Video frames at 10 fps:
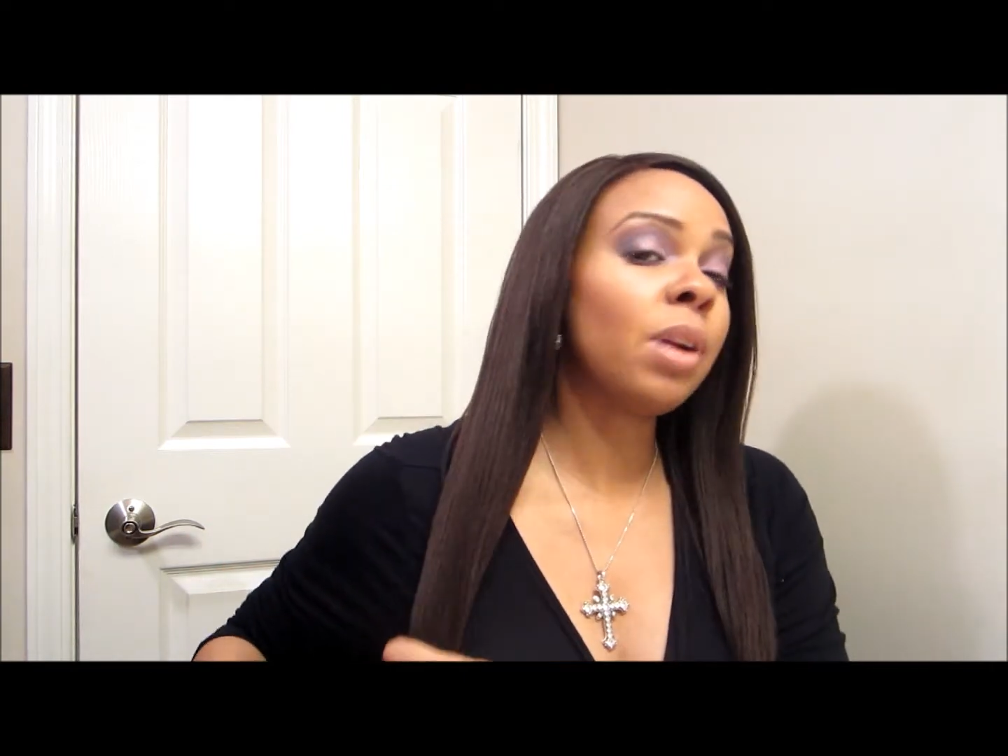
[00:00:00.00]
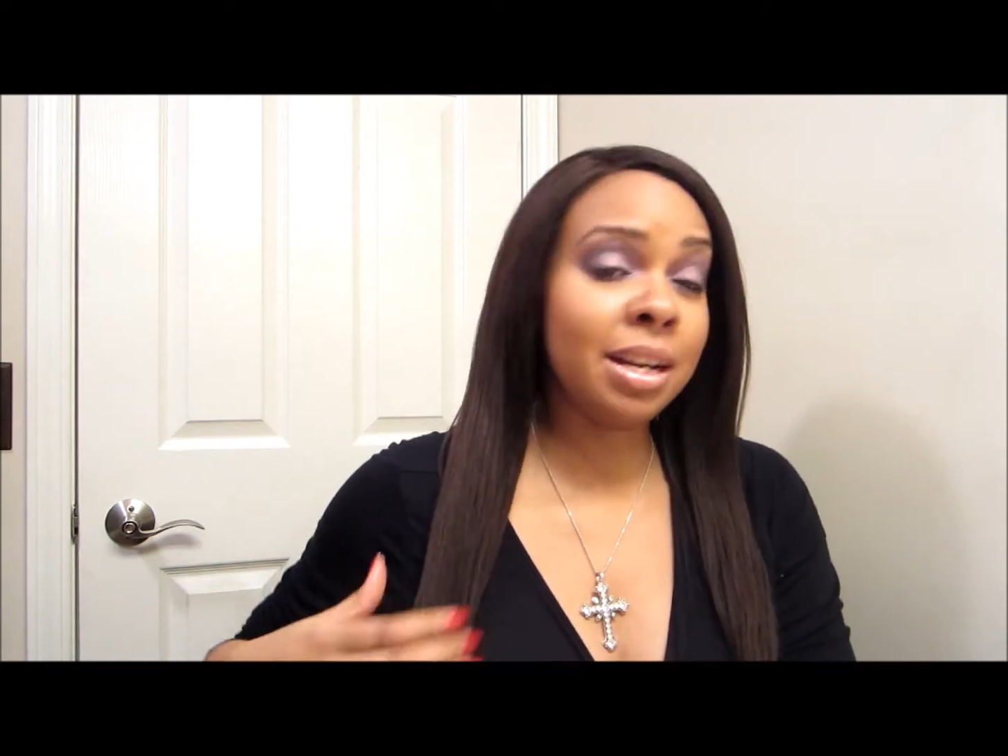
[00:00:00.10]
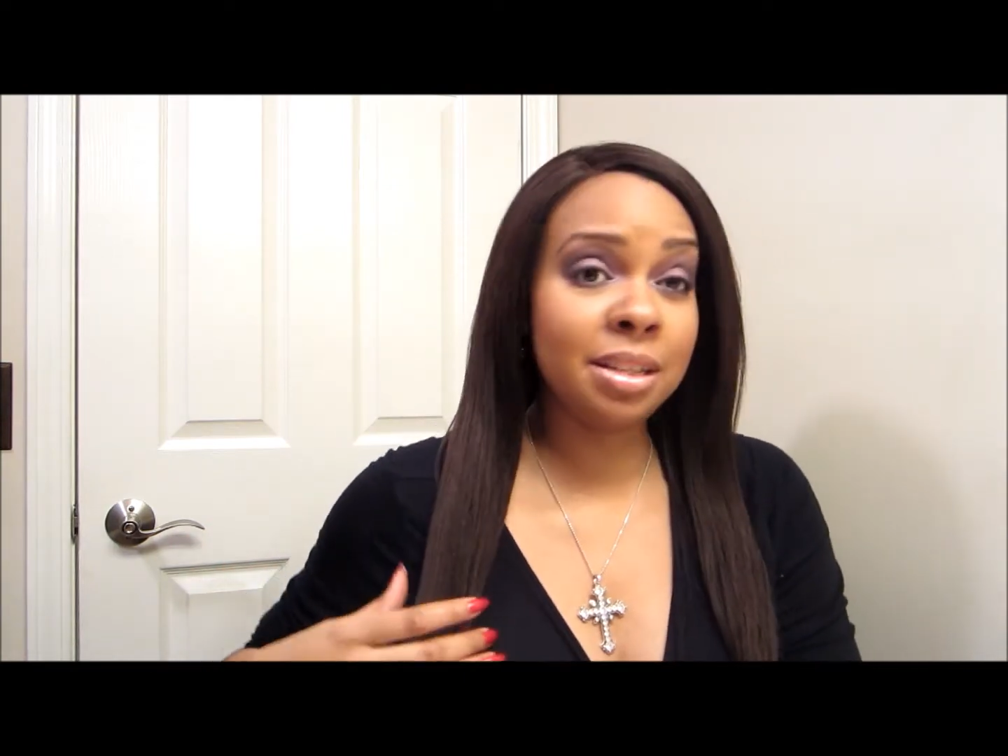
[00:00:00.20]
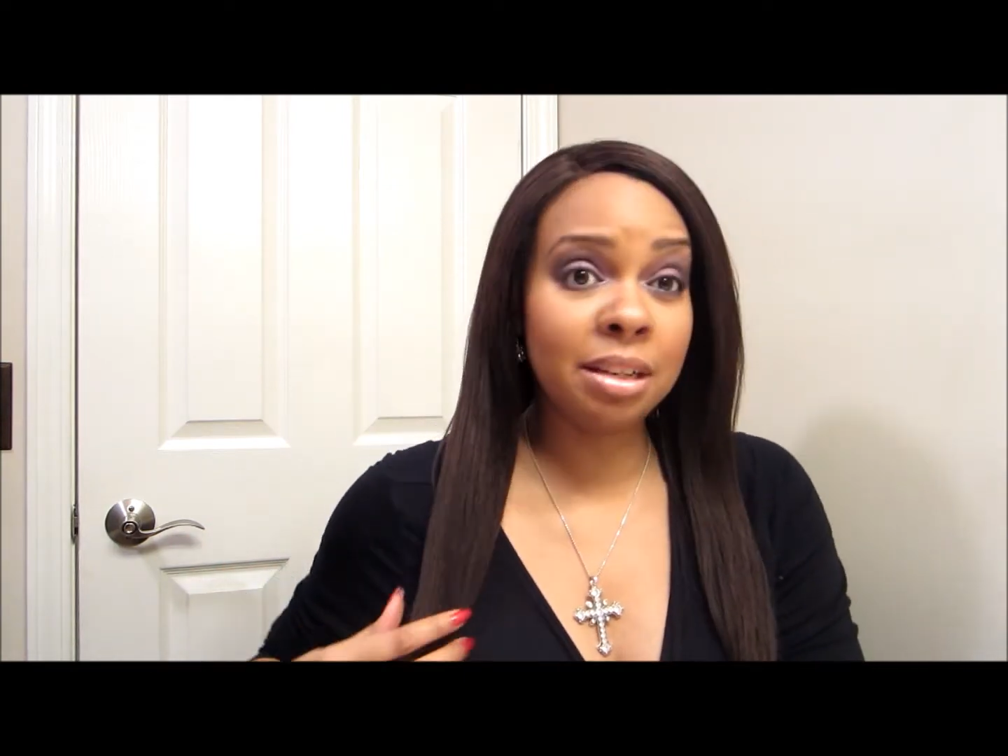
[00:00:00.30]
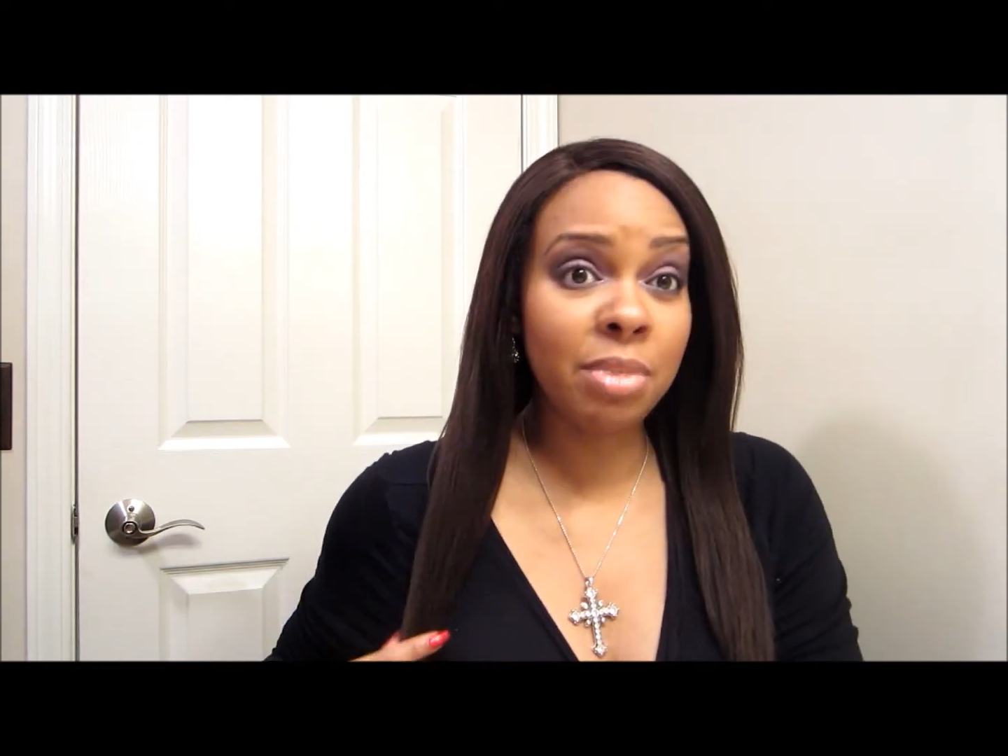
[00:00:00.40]
I
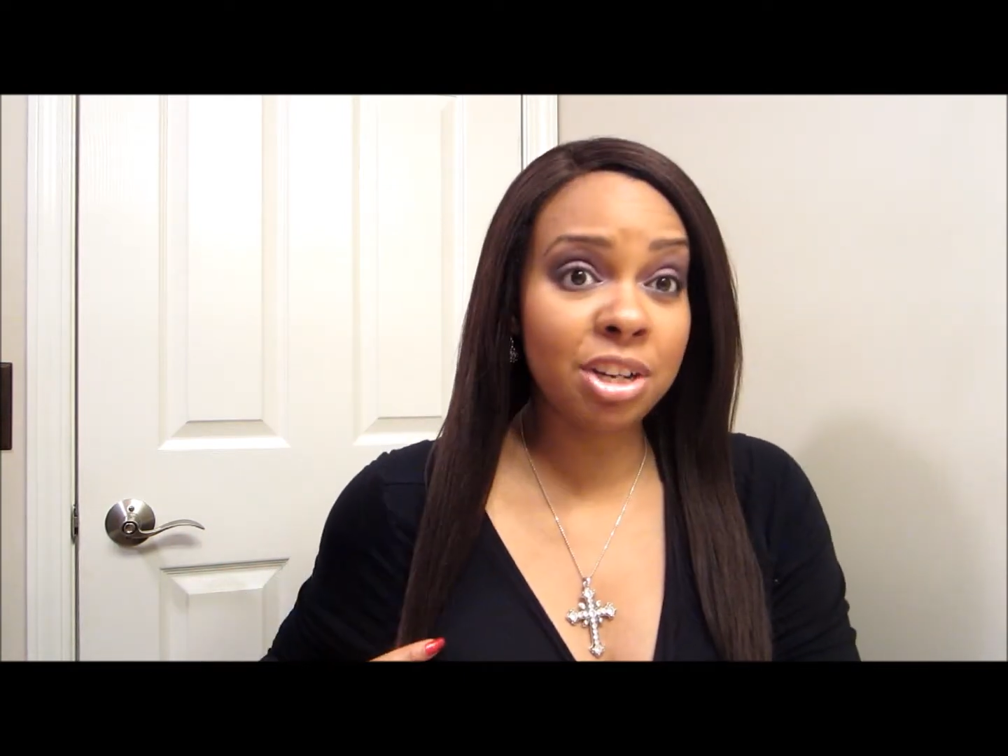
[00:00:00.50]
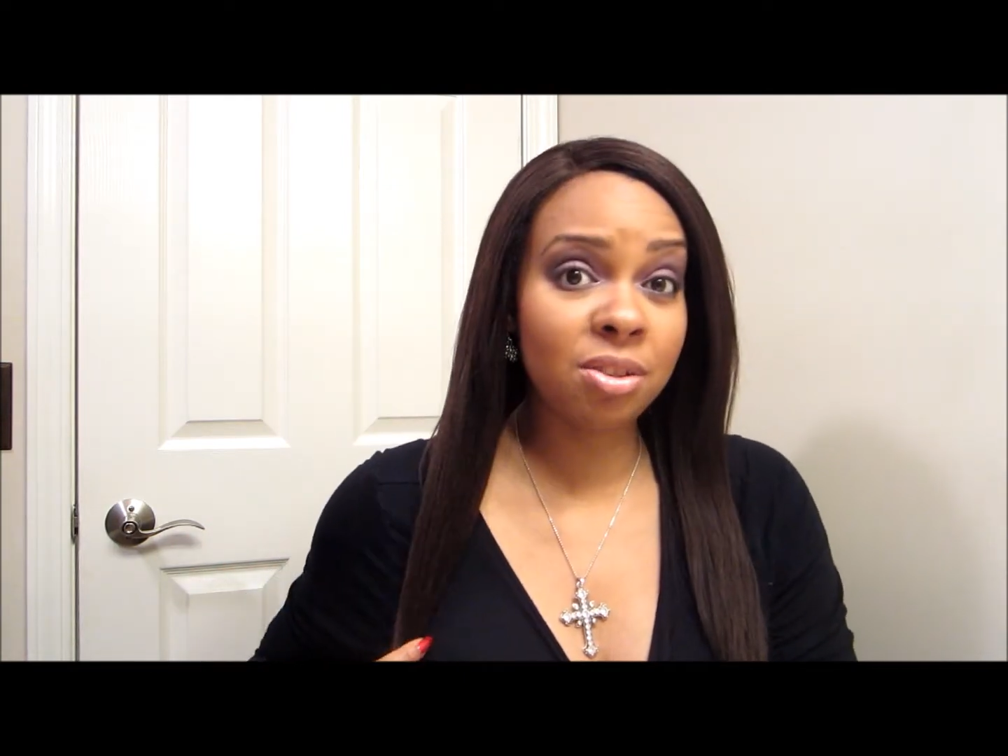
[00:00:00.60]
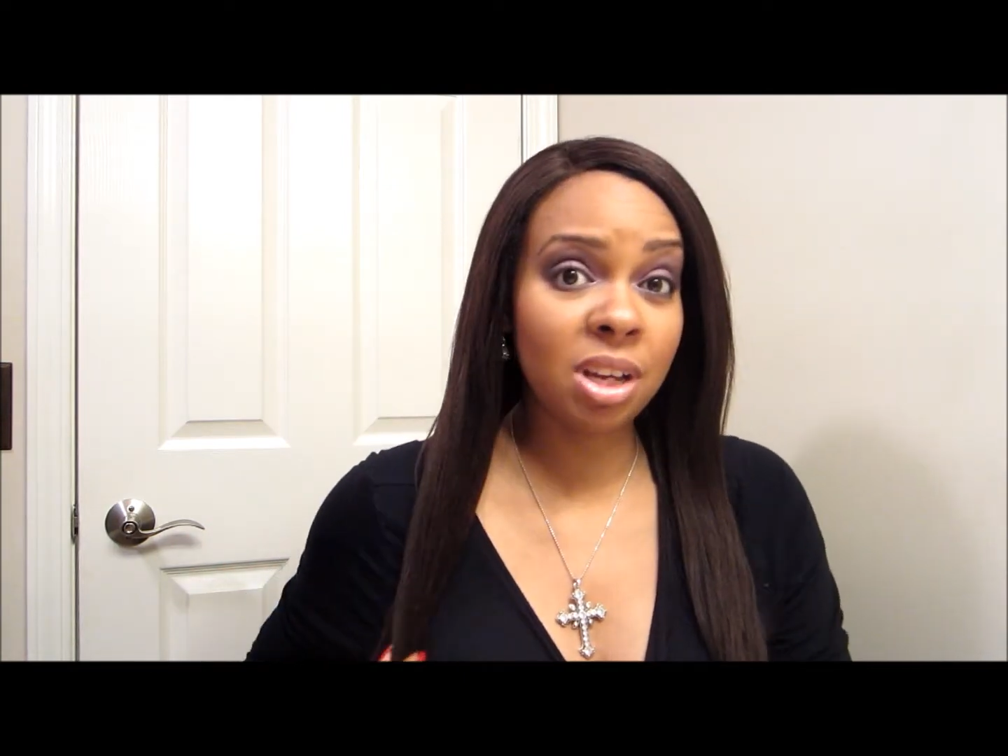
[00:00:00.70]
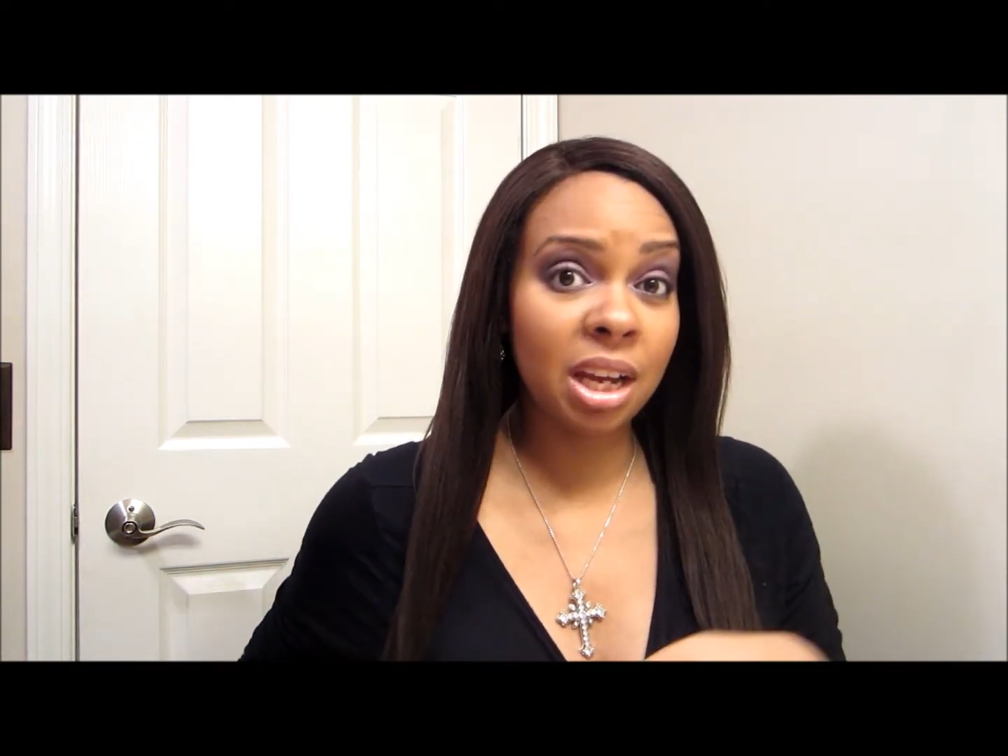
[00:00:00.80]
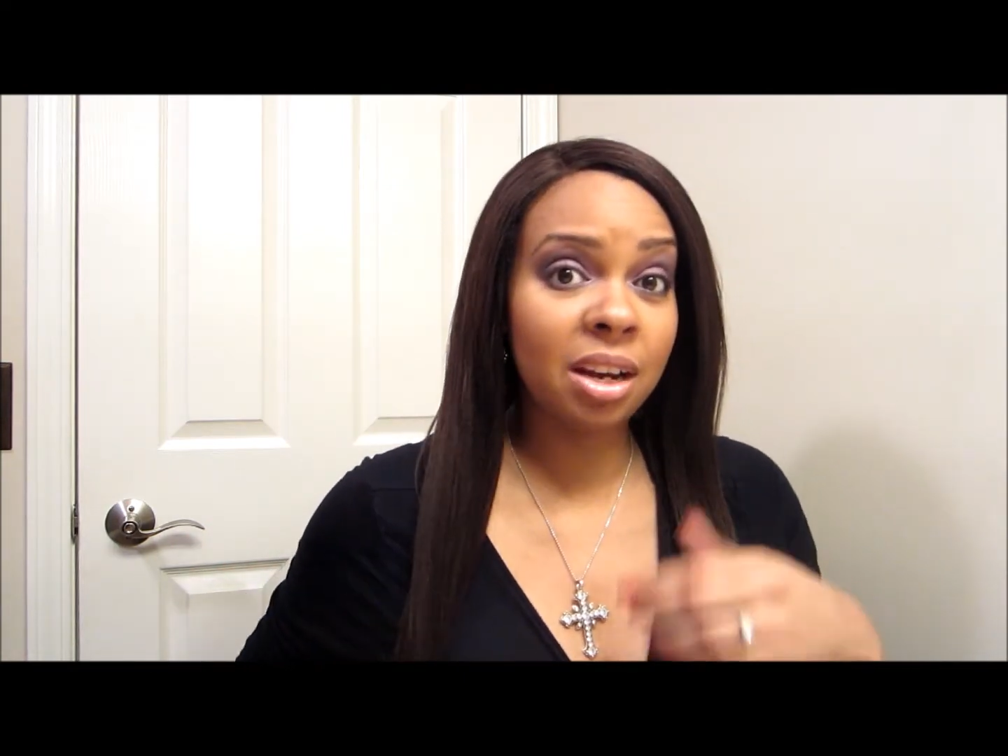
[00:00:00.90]
did measure
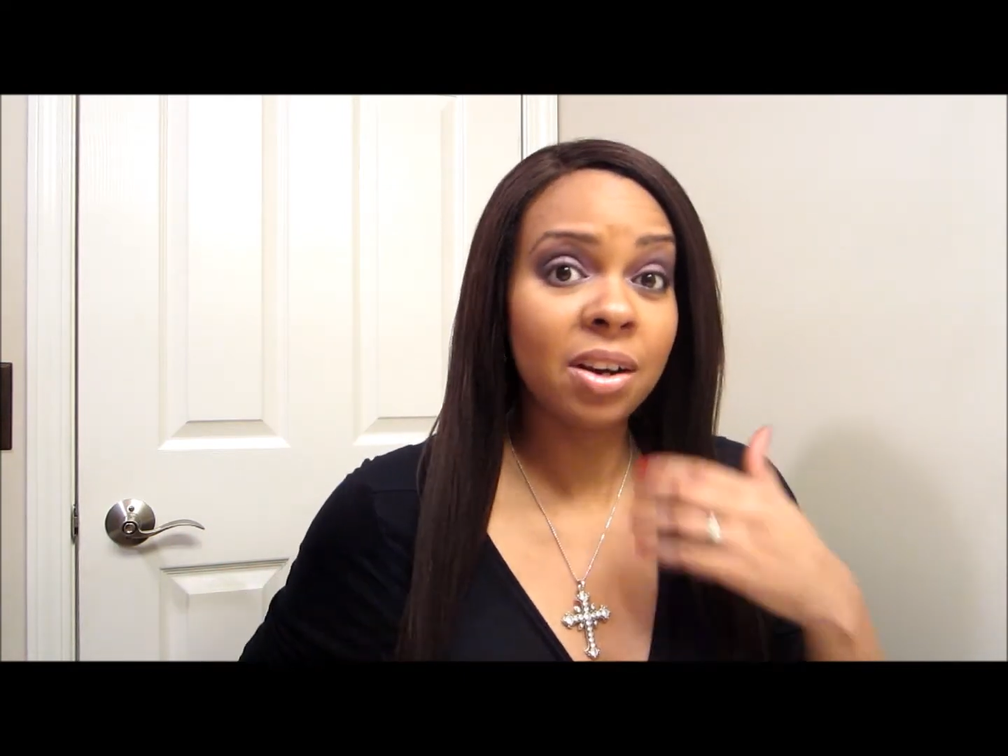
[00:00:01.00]
the hair.